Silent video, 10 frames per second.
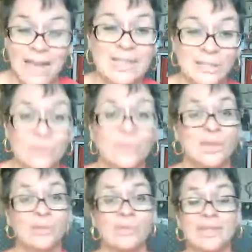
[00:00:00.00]
I do
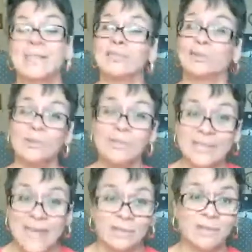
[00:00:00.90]
use. I still use
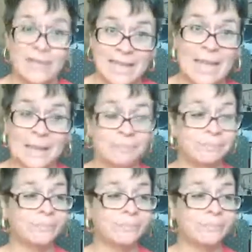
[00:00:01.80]
it every day.